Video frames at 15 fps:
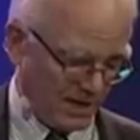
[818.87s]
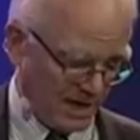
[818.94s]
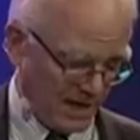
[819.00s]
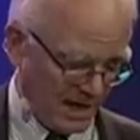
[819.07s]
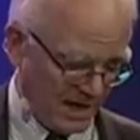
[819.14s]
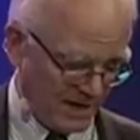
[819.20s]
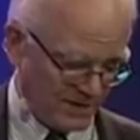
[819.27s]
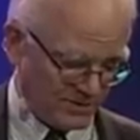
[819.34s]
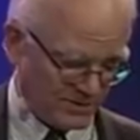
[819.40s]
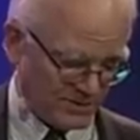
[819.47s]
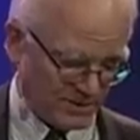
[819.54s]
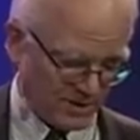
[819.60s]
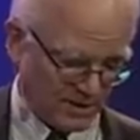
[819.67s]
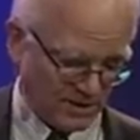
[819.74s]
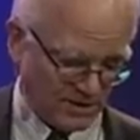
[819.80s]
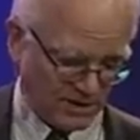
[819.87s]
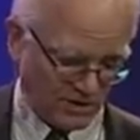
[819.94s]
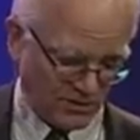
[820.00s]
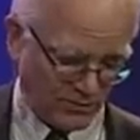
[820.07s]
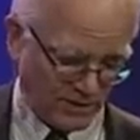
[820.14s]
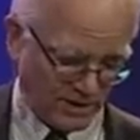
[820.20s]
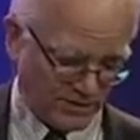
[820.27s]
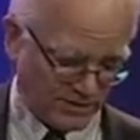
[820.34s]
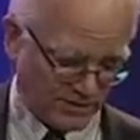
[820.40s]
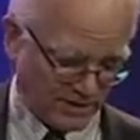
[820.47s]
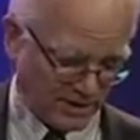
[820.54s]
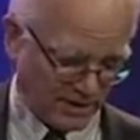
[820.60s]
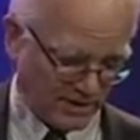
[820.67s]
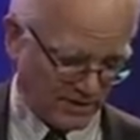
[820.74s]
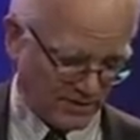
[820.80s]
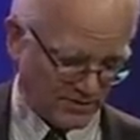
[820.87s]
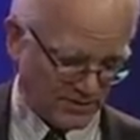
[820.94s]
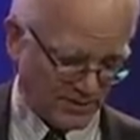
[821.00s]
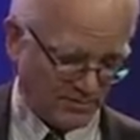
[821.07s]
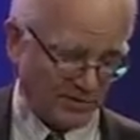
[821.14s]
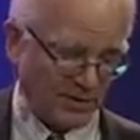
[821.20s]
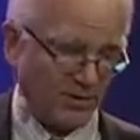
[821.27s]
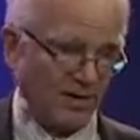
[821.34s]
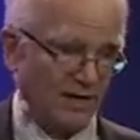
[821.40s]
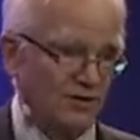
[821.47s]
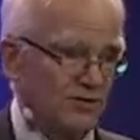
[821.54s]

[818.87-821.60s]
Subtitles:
has decreased similarly.